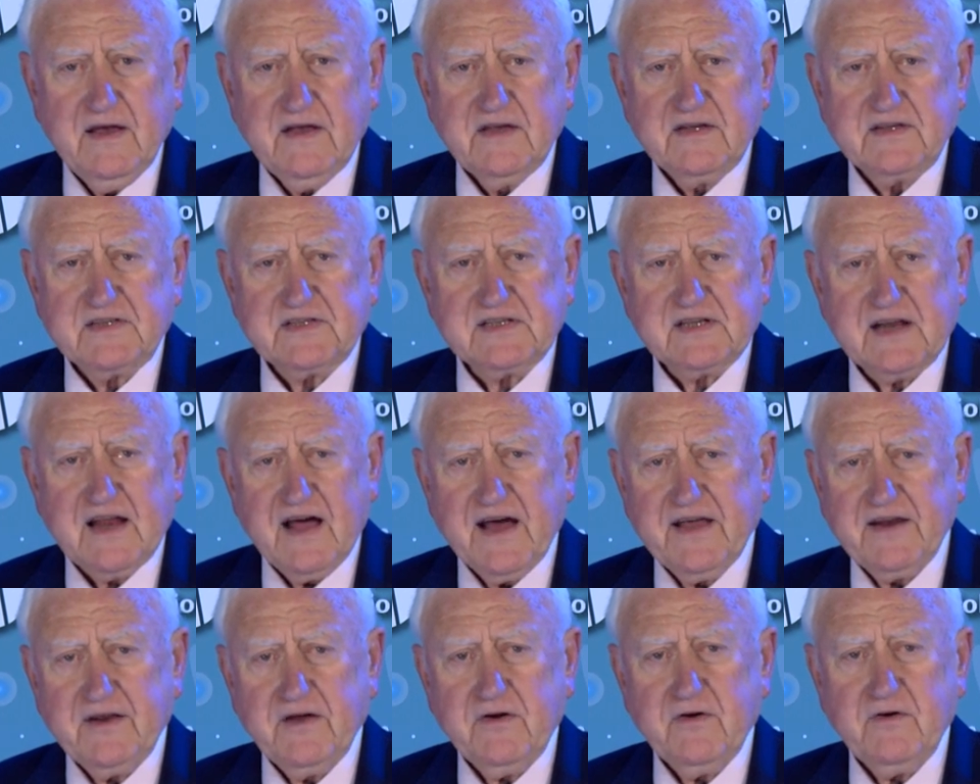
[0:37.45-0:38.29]

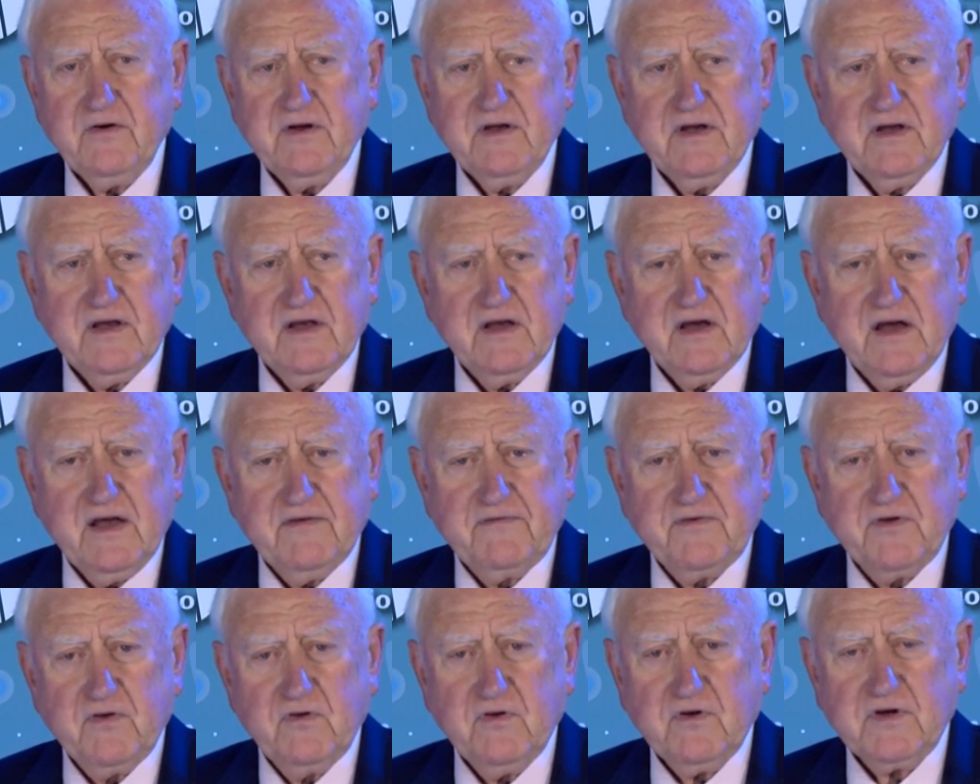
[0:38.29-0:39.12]
Slido.
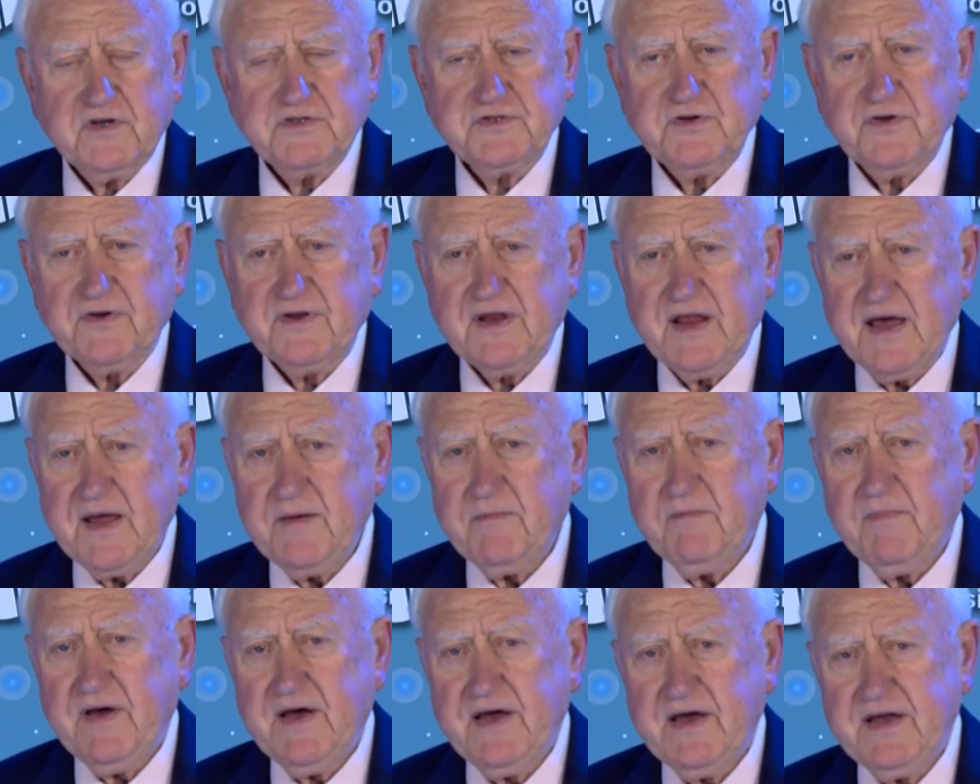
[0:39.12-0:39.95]
If you look at your
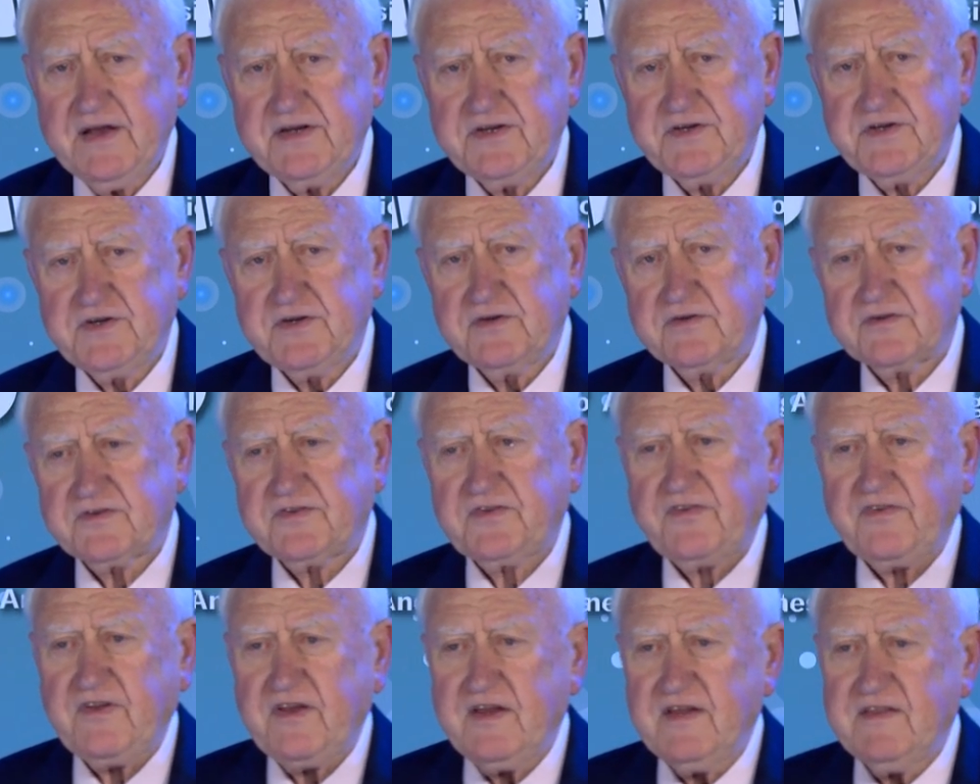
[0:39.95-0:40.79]
name badge, you'll
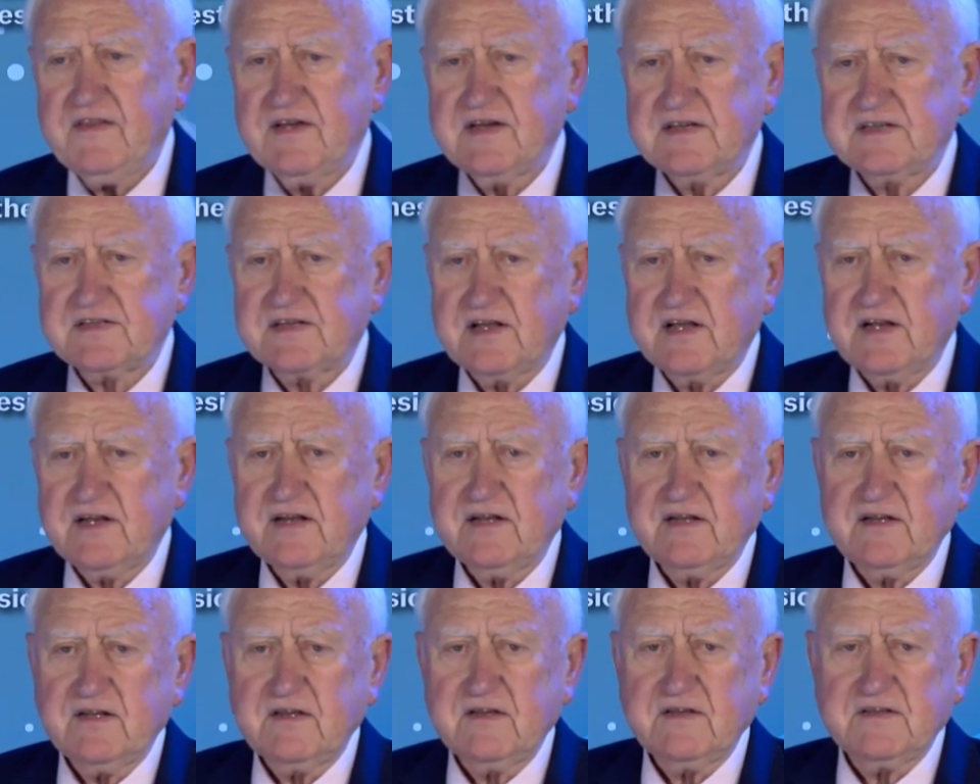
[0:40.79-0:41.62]
see there's a
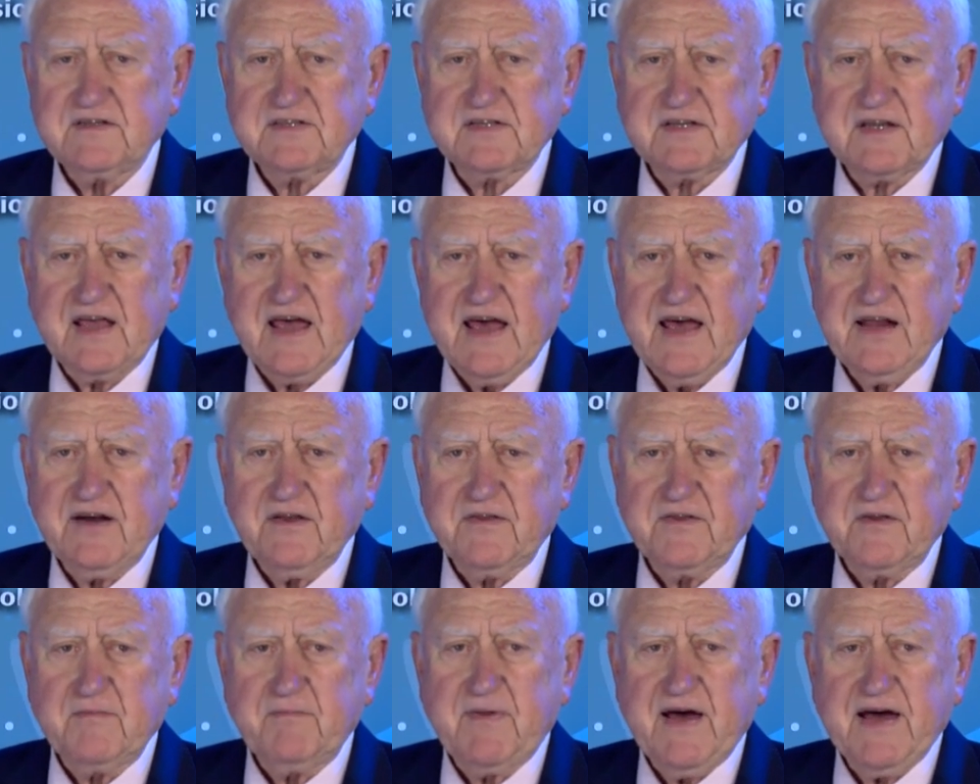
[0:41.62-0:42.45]
little scan
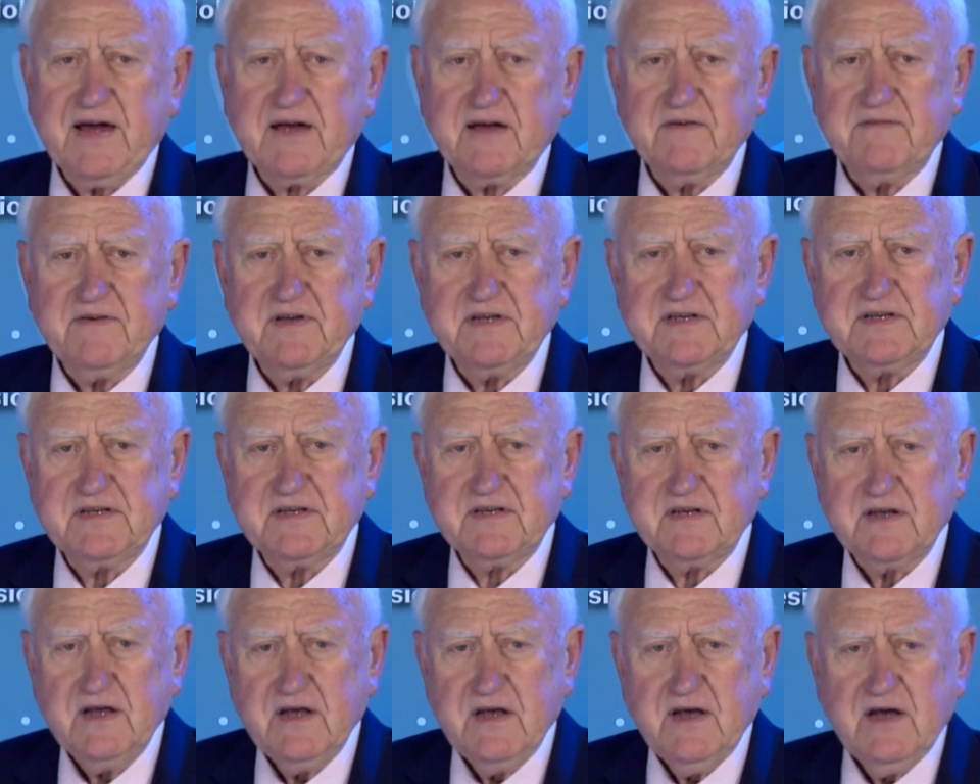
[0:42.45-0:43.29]
on the back of it.